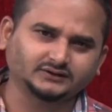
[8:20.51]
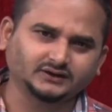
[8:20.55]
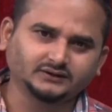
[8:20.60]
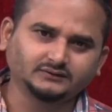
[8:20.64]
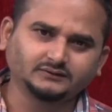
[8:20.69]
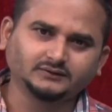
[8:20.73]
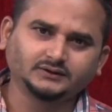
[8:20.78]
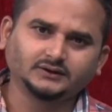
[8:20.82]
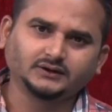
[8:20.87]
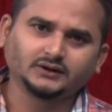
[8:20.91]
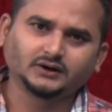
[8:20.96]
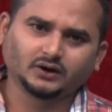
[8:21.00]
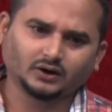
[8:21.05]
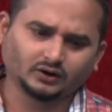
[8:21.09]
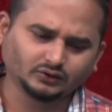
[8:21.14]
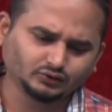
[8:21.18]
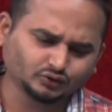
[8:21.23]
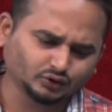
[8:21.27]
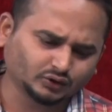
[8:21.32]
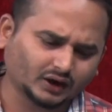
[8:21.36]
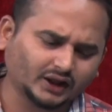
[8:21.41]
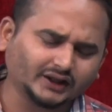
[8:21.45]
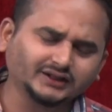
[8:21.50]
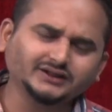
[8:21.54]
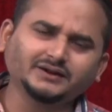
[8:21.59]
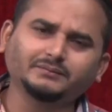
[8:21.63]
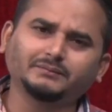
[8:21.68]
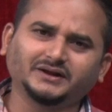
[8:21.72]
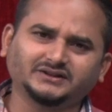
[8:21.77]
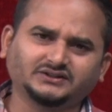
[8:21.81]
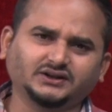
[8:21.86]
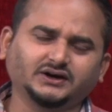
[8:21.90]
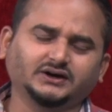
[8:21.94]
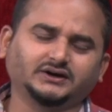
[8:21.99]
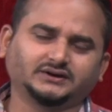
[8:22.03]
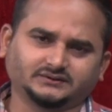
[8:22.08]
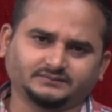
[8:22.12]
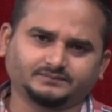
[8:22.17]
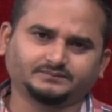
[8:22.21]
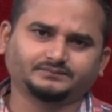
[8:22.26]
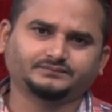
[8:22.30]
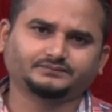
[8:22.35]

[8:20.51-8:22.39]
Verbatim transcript: the, how to call the method?